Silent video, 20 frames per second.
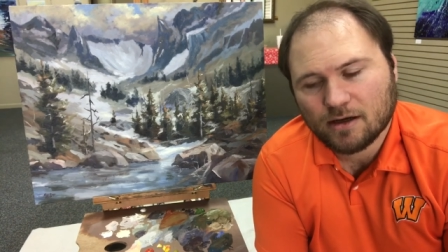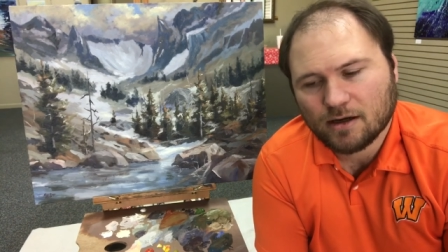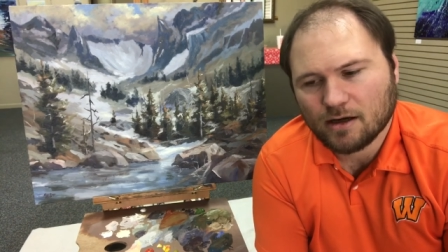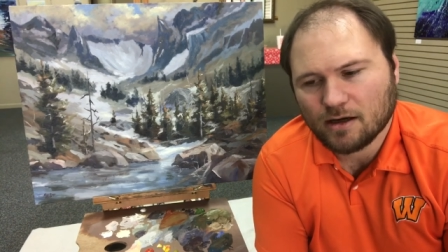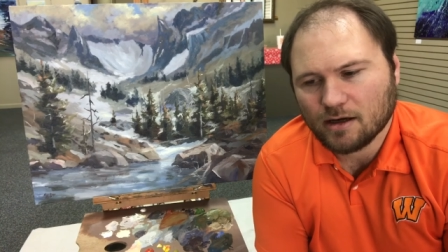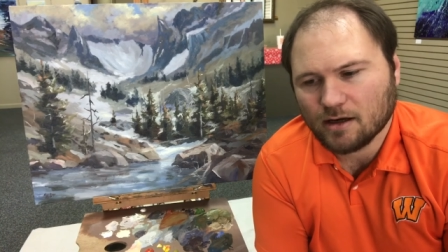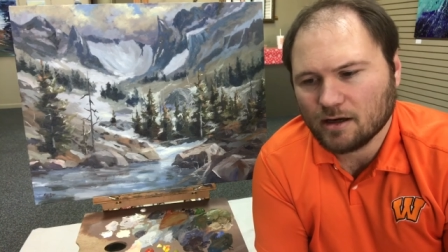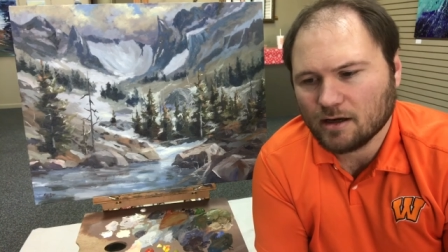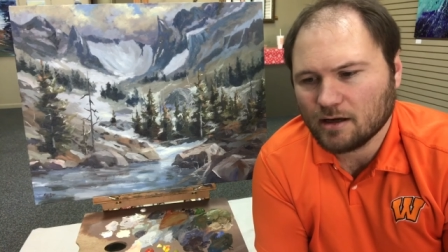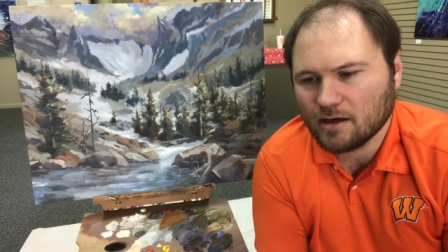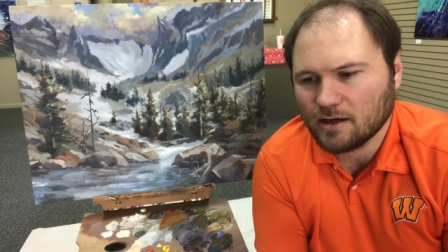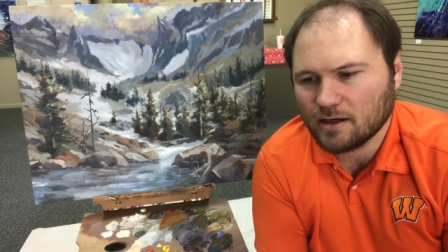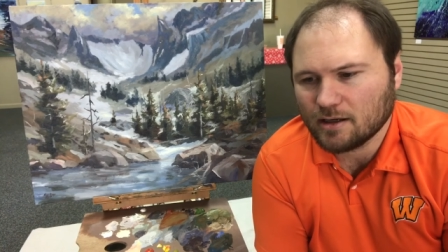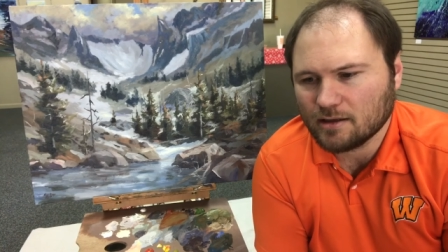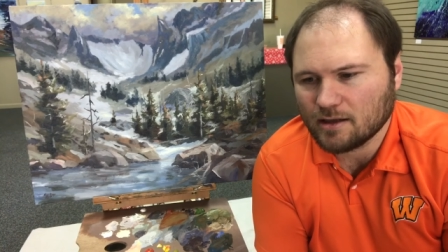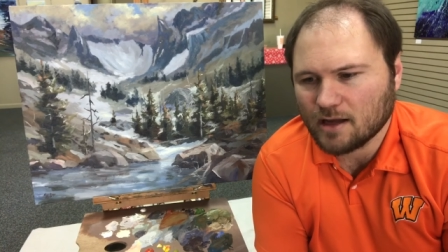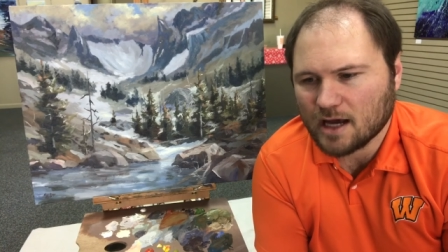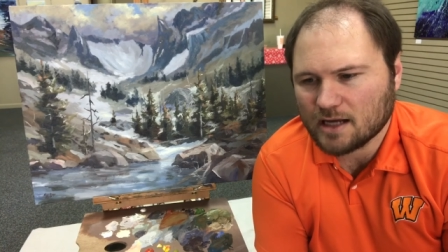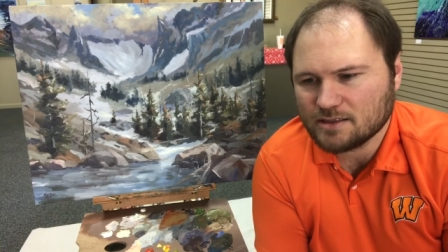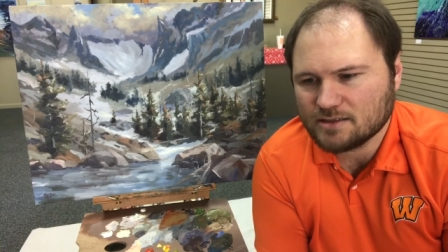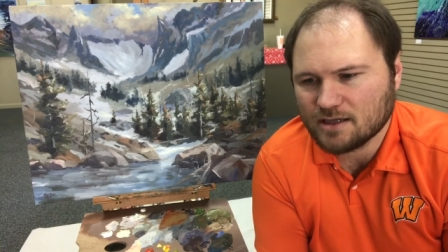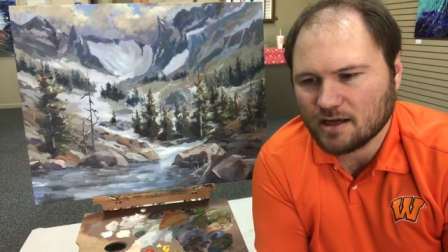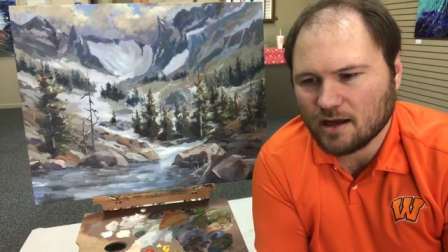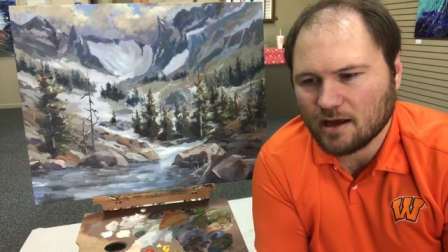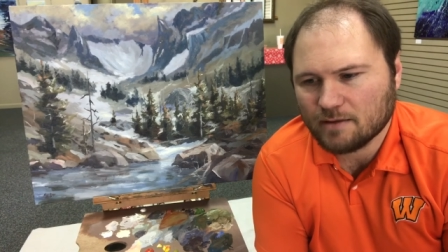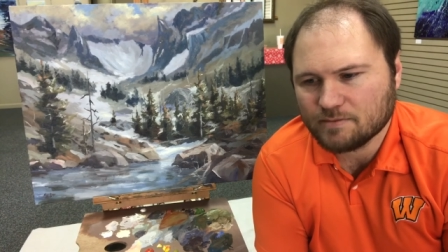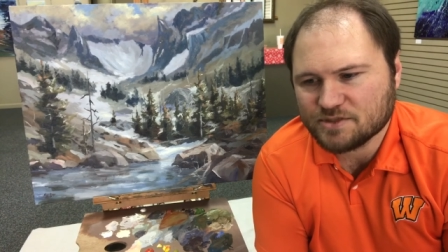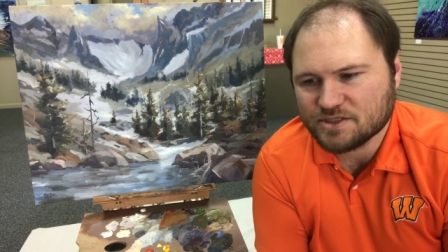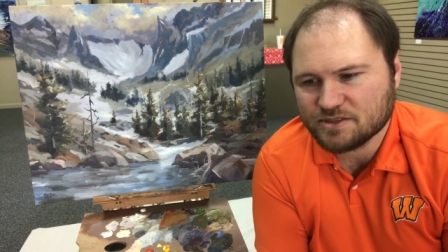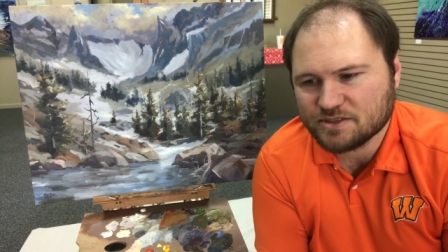And a lot of
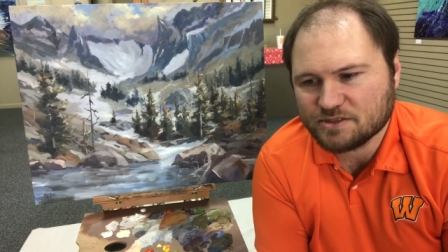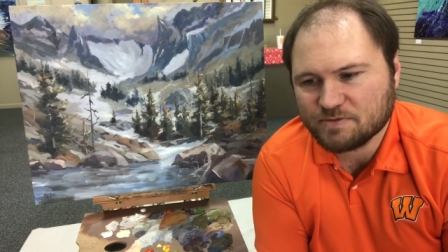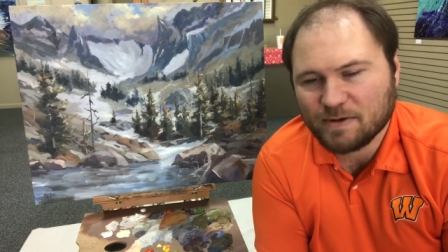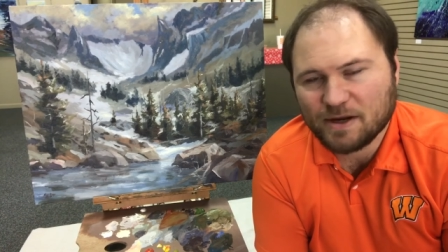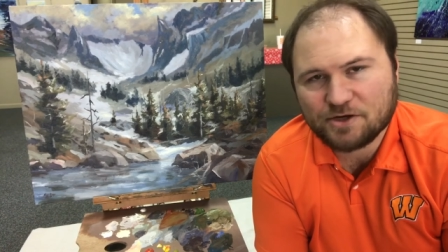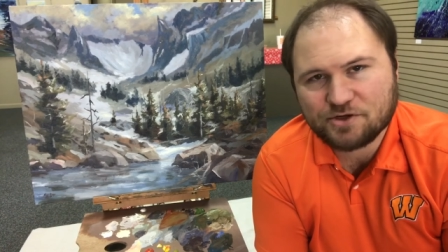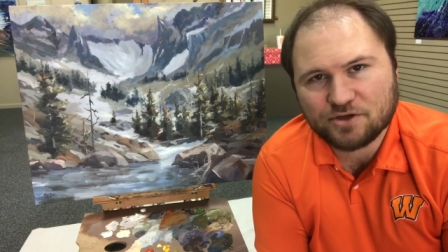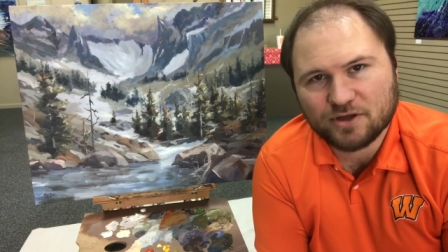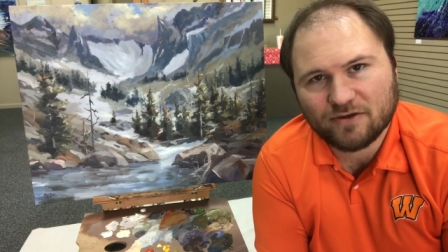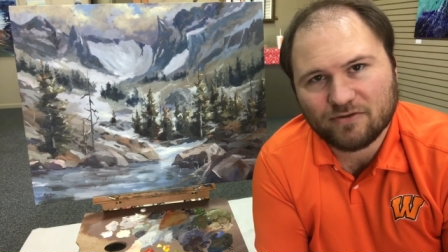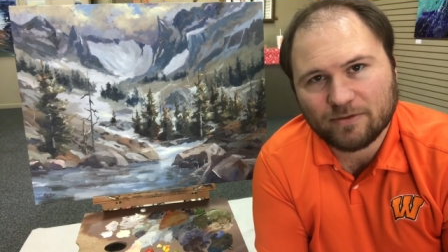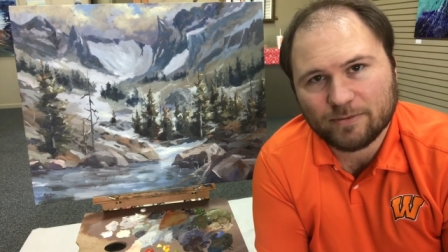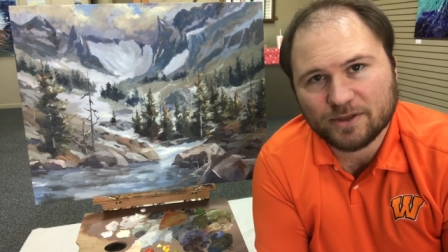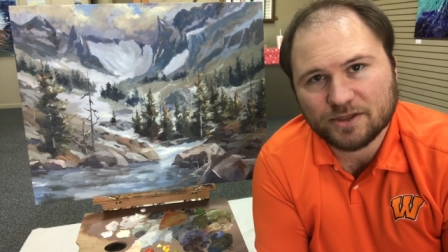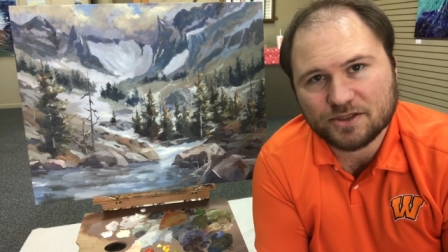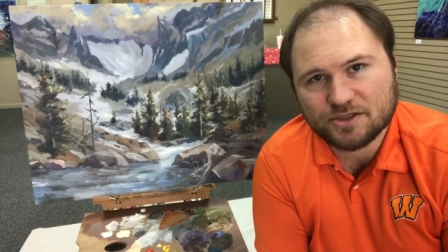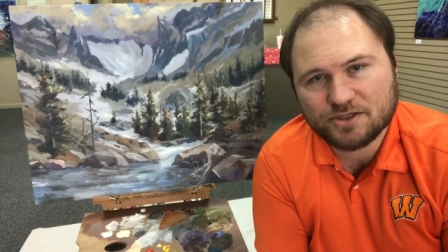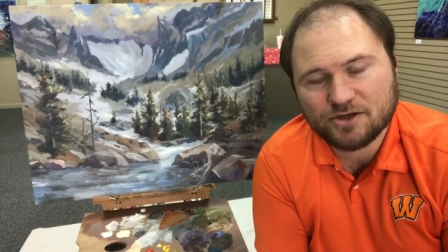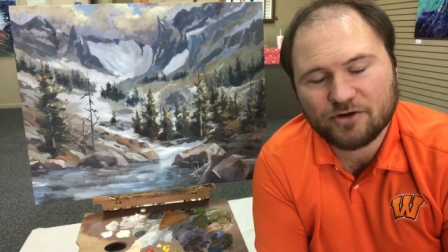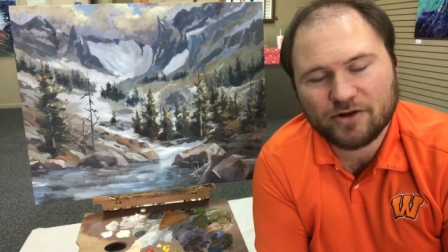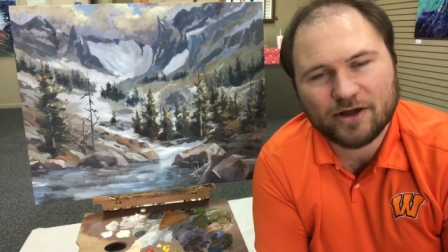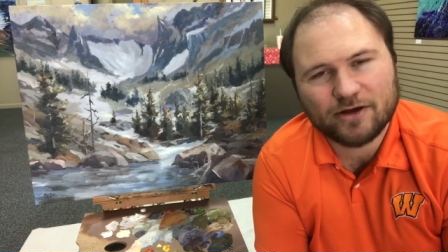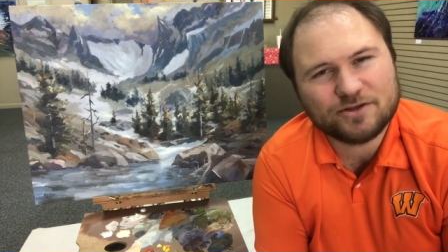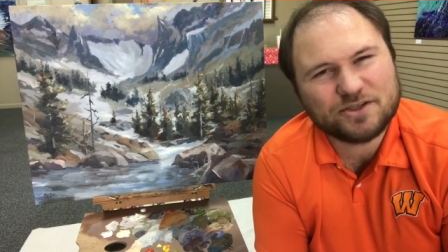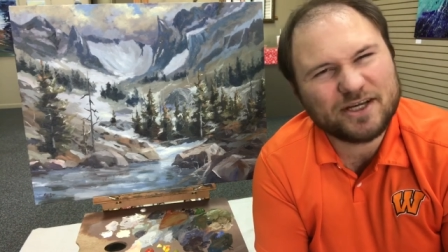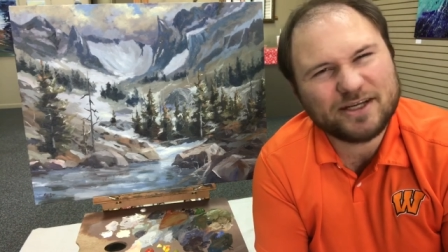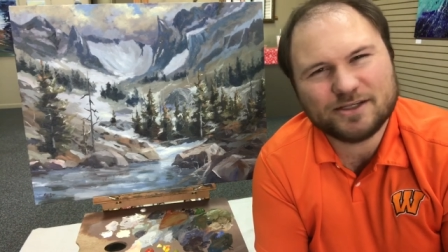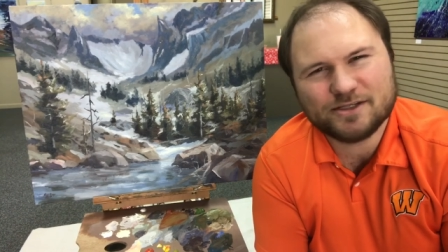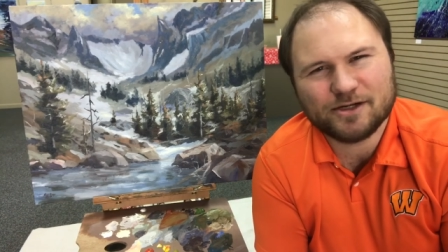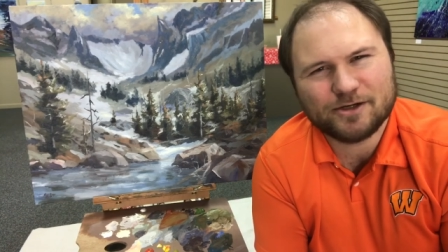times, especially if I'm in the studio, it's
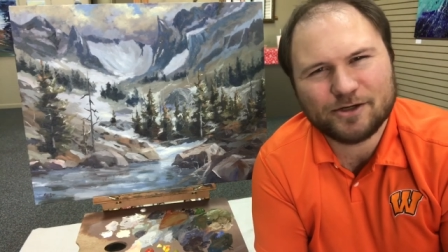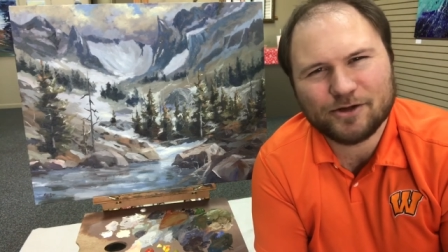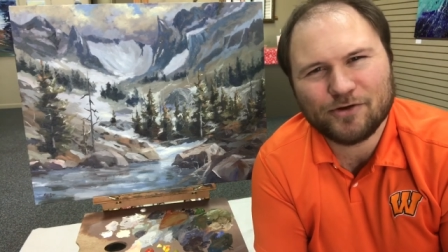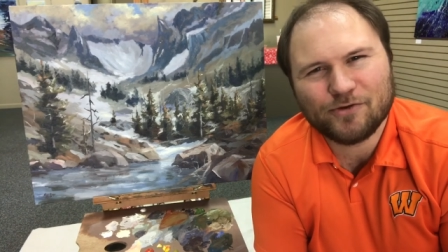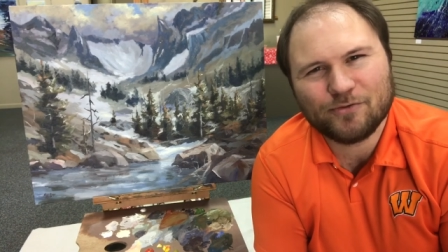easy to